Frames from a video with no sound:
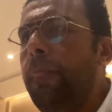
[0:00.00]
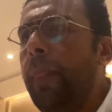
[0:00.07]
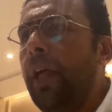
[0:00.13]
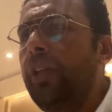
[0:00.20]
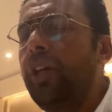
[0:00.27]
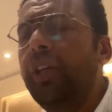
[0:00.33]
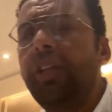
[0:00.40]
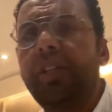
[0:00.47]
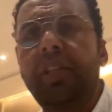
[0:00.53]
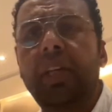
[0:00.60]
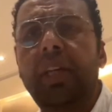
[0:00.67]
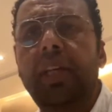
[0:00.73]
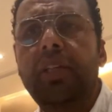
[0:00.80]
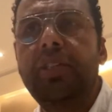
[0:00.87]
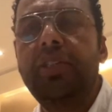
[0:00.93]
The other
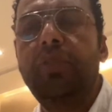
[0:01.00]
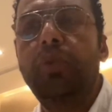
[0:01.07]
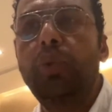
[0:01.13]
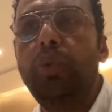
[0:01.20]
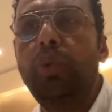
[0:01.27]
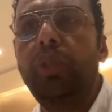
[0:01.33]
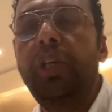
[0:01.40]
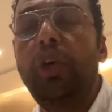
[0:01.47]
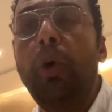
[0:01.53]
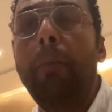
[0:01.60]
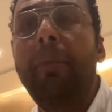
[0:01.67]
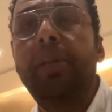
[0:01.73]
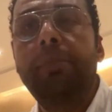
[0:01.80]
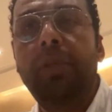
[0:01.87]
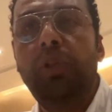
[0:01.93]
thing is the
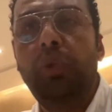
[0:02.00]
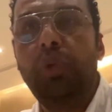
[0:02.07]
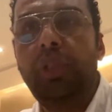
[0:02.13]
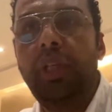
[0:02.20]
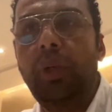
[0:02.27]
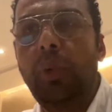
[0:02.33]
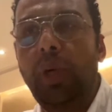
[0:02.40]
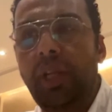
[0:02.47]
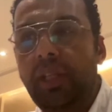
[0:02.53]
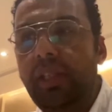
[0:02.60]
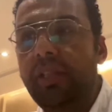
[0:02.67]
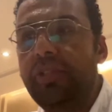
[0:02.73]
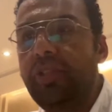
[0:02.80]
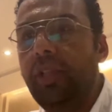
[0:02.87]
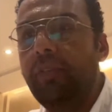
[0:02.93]
commitment to the
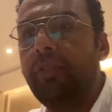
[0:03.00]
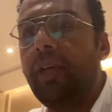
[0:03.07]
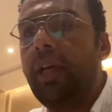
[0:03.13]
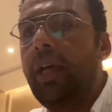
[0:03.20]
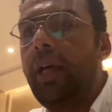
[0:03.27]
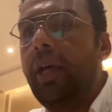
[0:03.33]
quality itself,